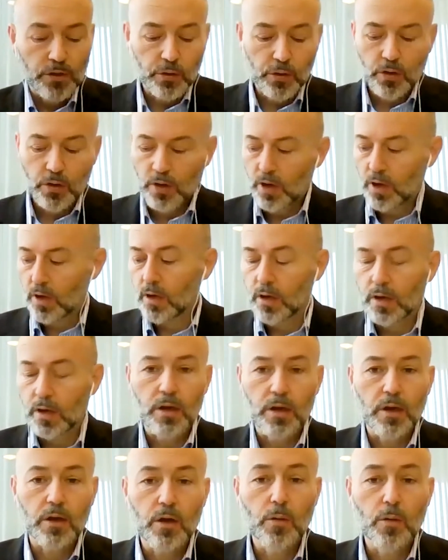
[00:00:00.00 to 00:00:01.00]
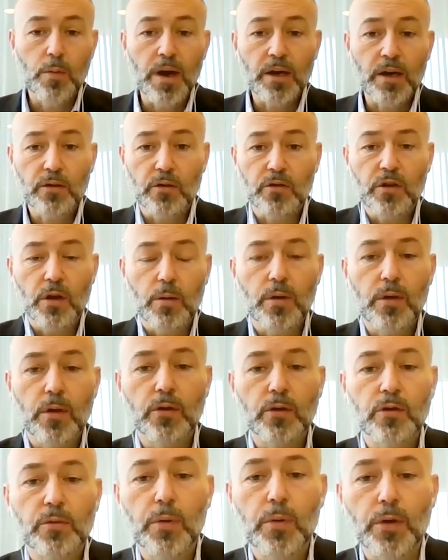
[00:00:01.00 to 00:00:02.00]
to come back to some of
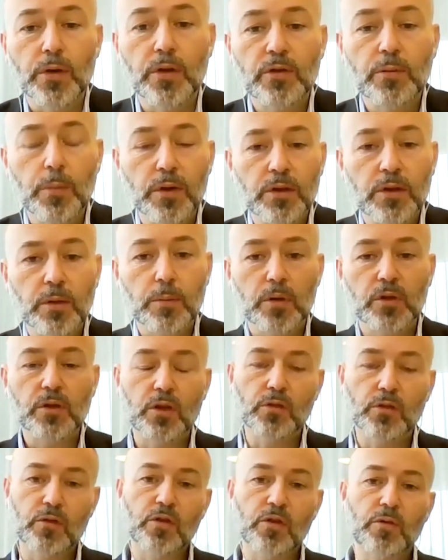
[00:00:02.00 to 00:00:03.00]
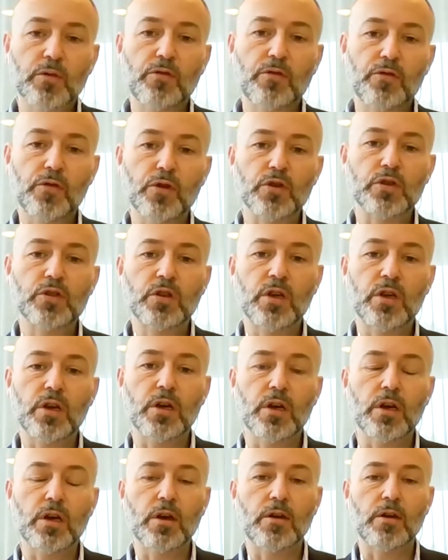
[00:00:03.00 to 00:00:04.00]
those points, but first,
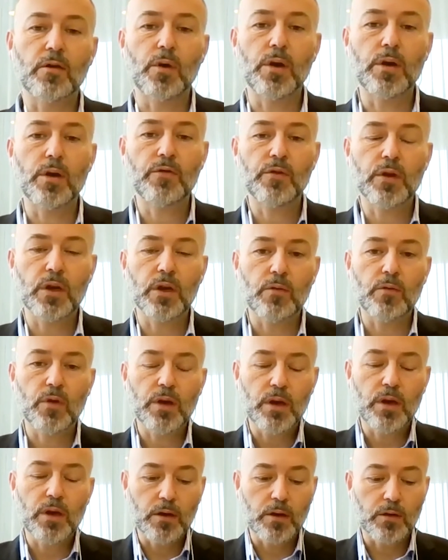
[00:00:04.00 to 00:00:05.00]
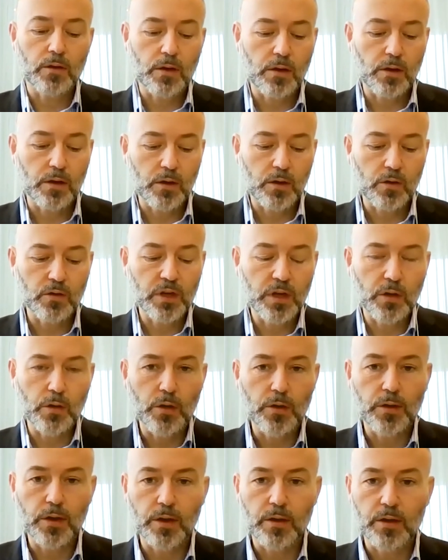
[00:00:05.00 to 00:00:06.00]
if we continue
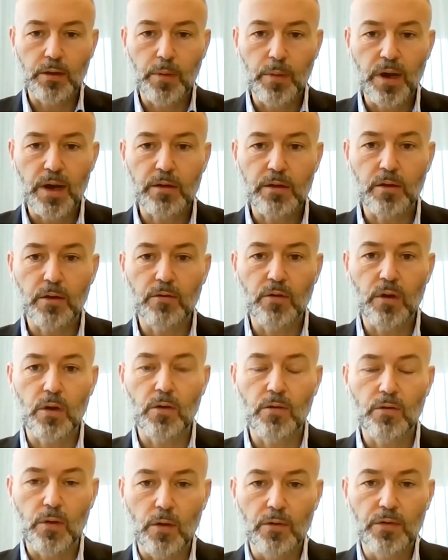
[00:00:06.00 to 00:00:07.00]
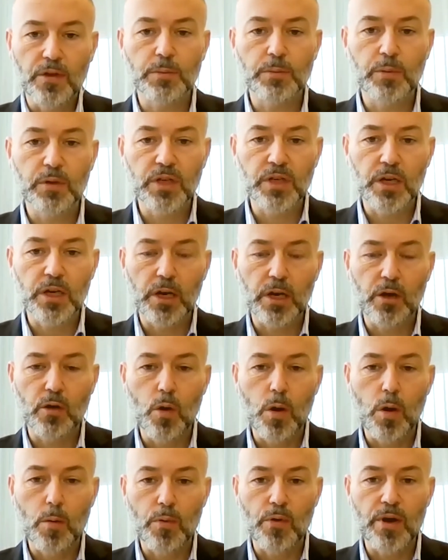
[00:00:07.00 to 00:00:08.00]
on the path of this particular
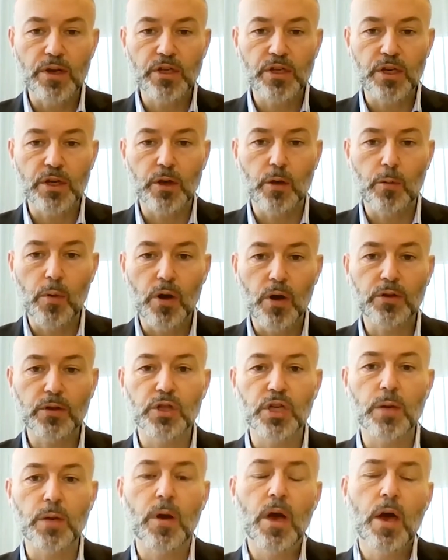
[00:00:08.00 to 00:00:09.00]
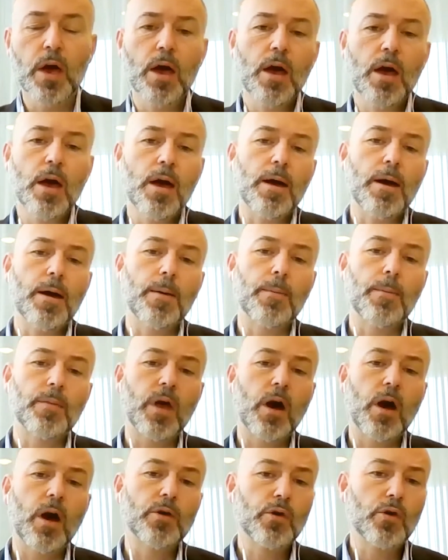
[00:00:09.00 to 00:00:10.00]
cooperation or partnership,
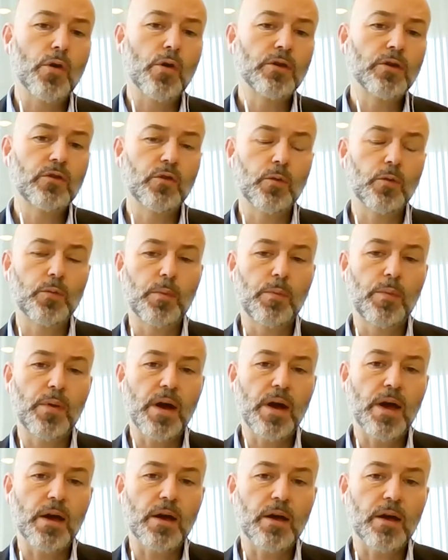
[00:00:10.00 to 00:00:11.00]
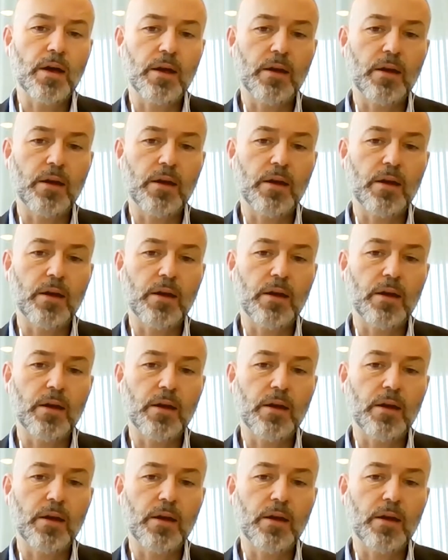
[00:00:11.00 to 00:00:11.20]
are you going to prepare